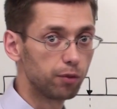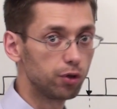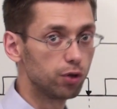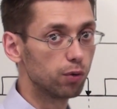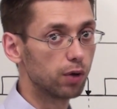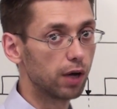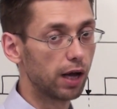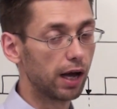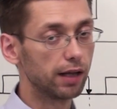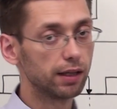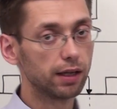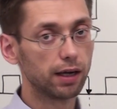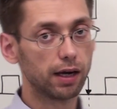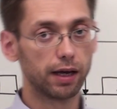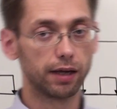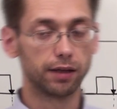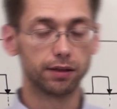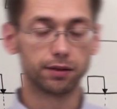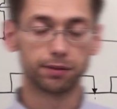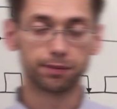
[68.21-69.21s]
you will
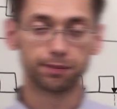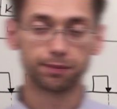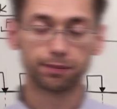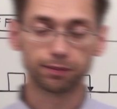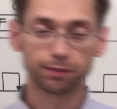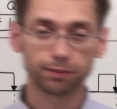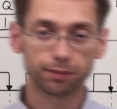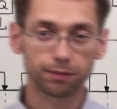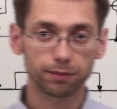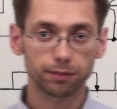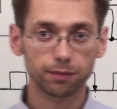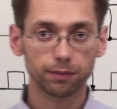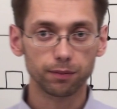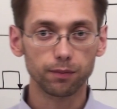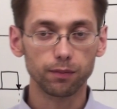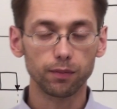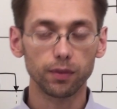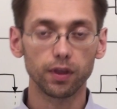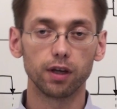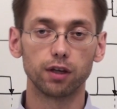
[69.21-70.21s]
analyze
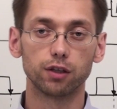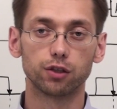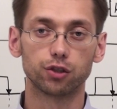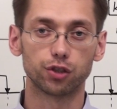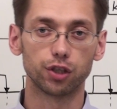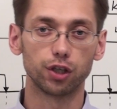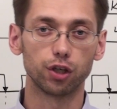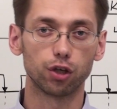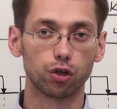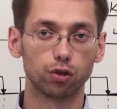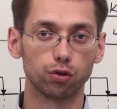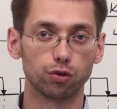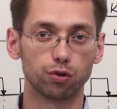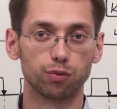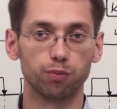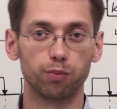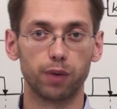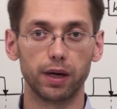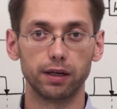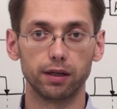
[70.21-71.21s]

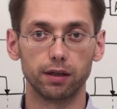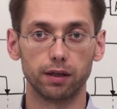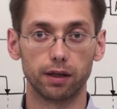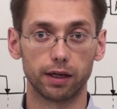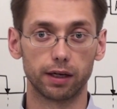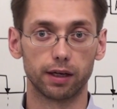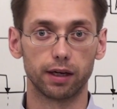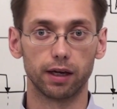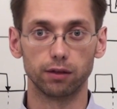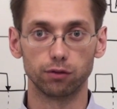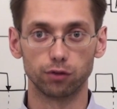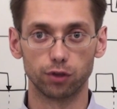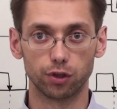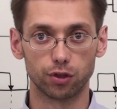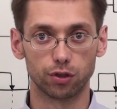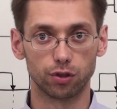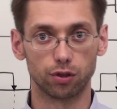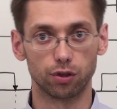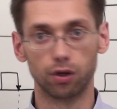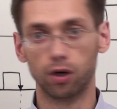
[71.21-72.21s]
synchronous binary
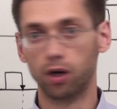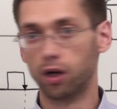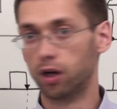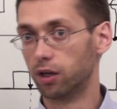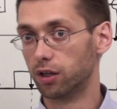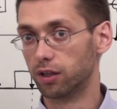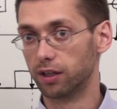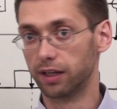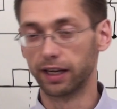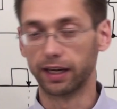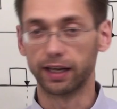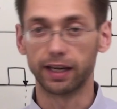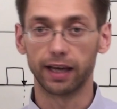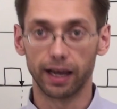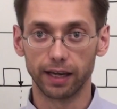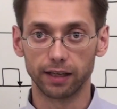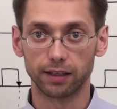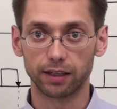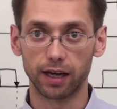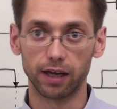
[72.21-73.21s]
counters or
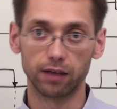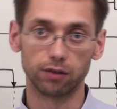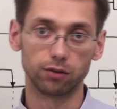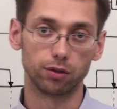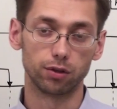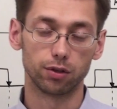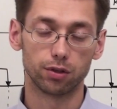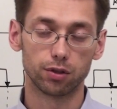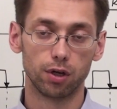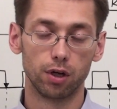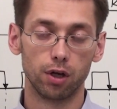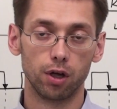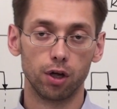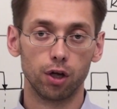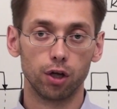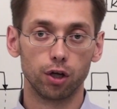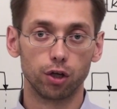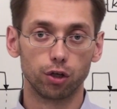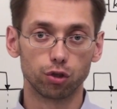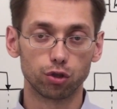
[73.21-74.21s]
decade counters
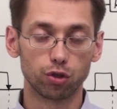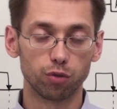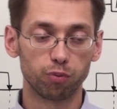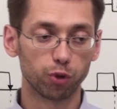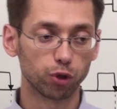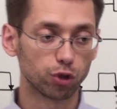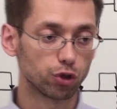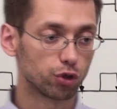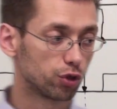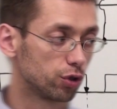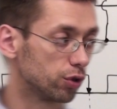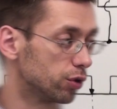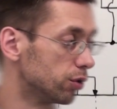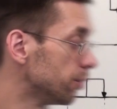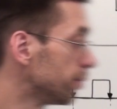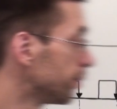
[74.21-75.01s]
you're supposed to